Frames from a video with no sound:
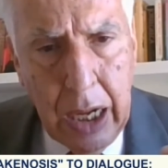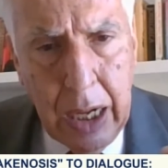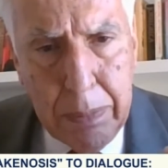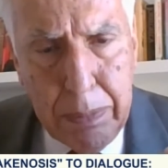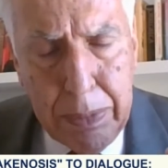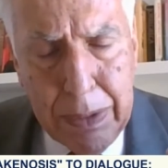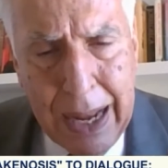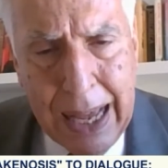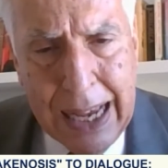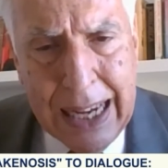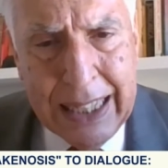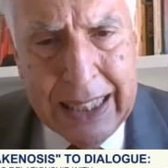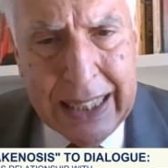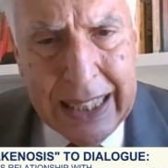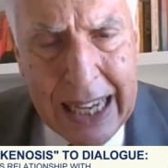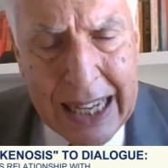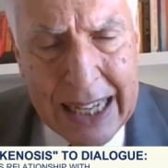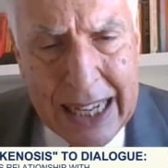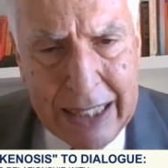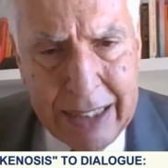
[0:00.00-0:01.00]
place
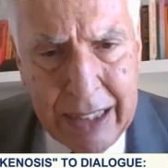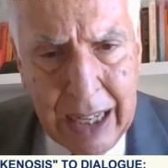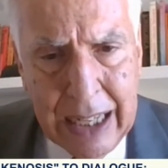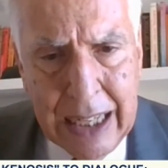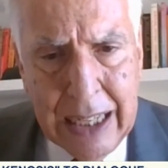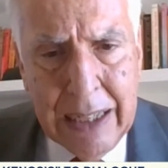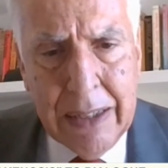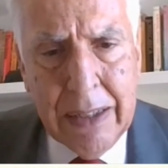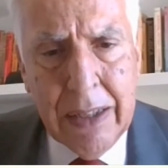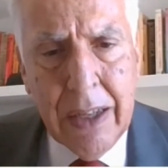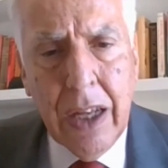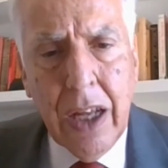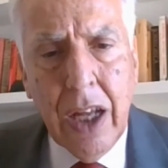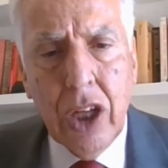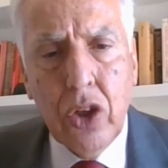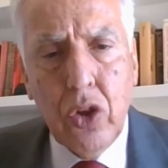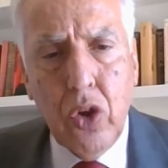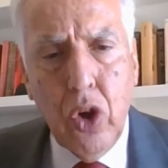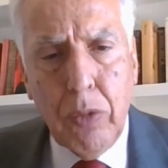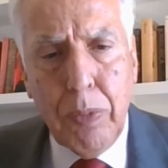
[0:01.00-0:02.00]
in Italy,
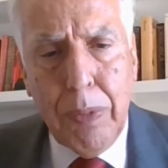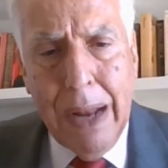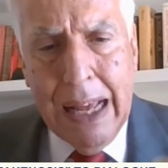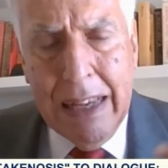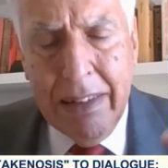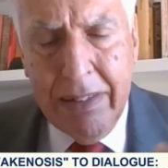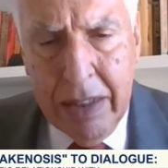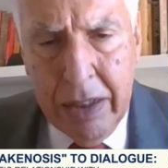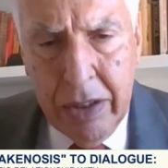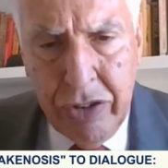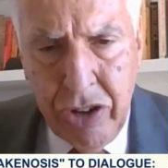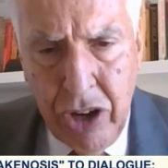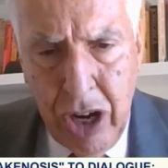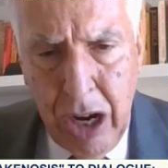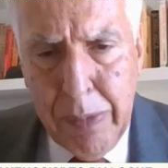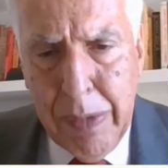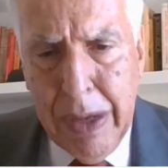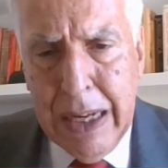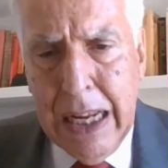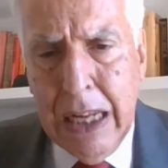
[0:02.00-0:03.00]
took place in
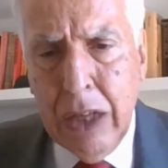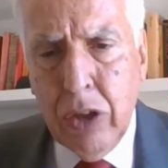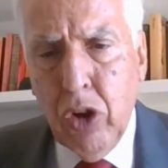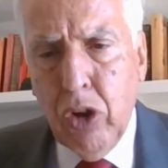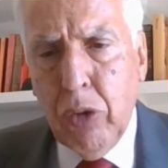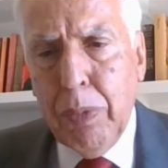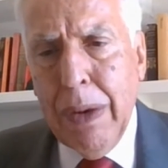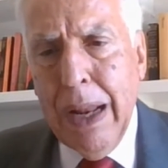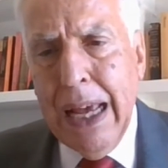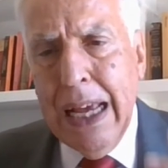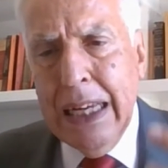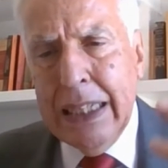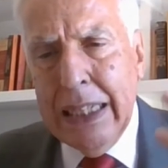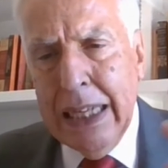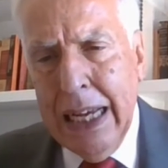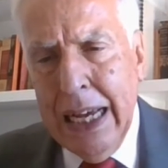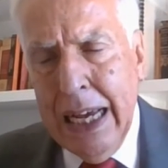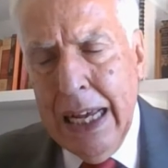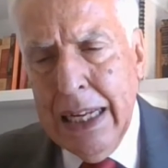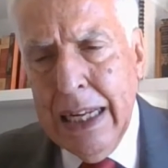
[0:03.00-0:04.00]
Germany, took place
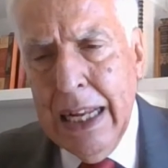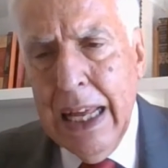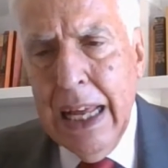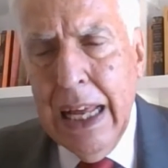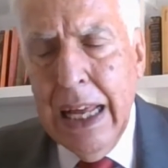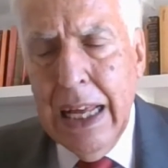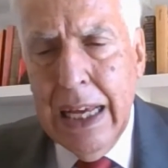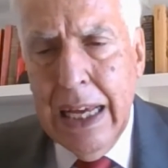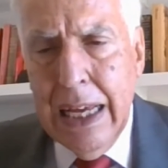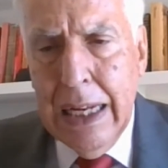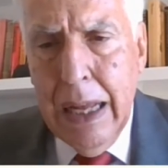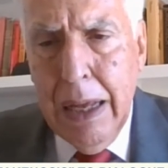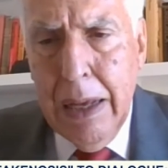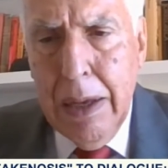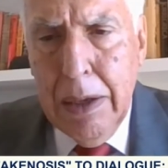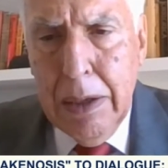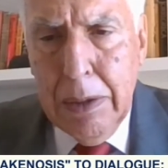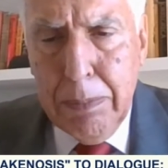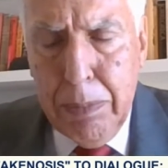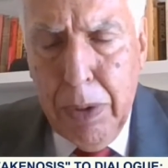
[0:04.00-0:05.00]
in
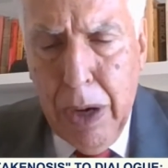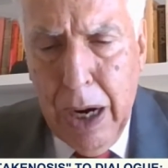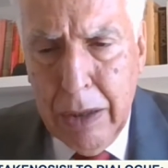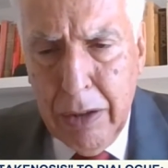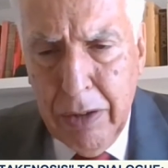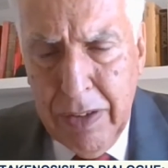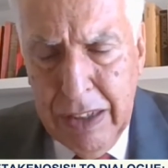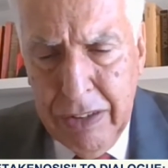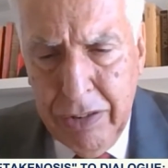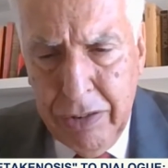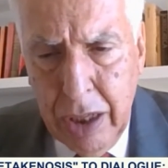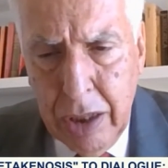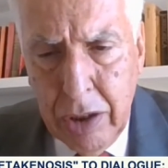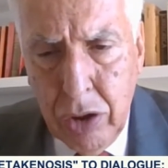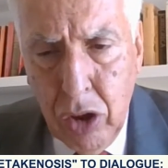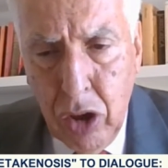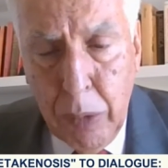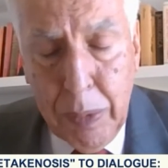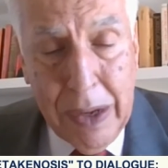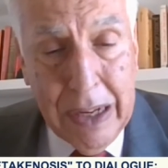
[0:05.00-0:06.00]
part of Eastern
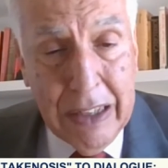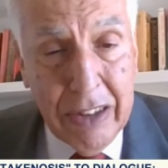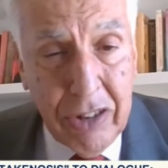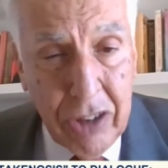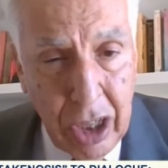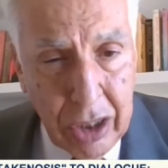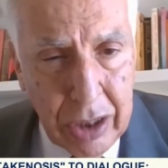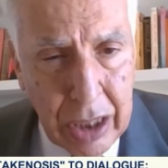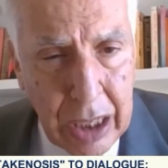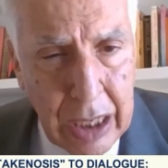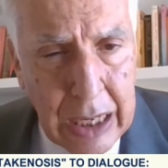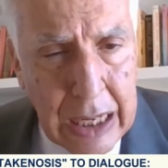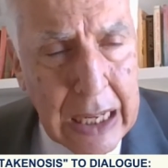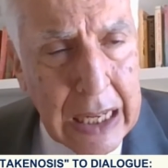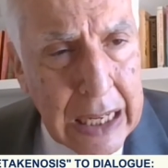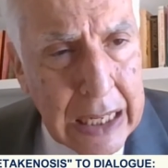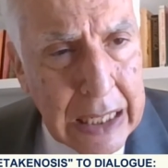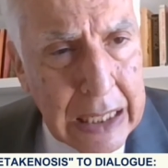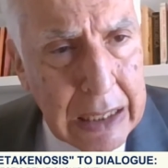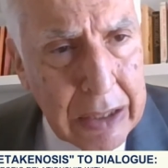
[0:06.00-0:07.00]
Europe, and certainly
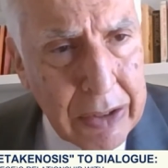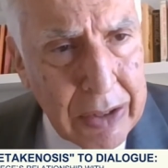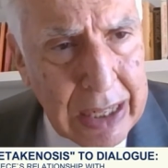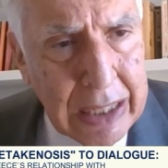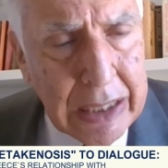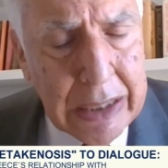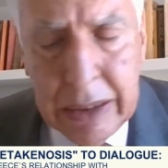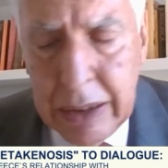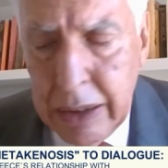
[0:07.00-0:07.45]
in Greece,